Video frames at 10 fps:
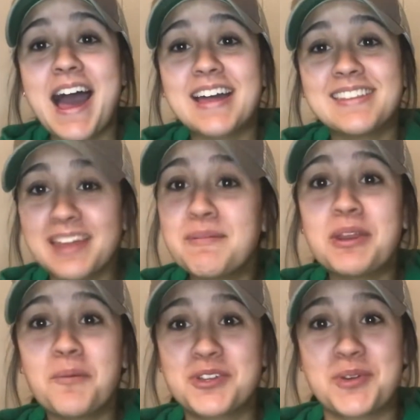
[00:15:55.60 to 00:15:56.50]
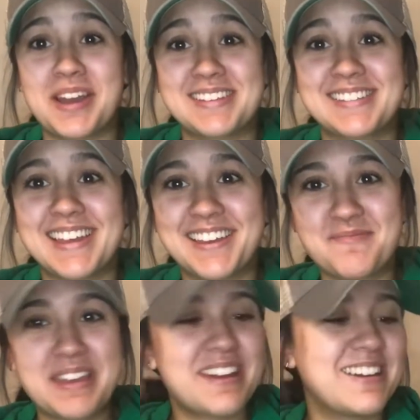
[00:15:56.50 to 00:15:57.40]
Let me know what you guys think
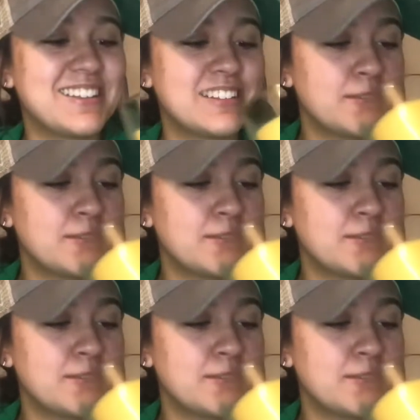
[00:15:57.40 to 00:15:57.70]
because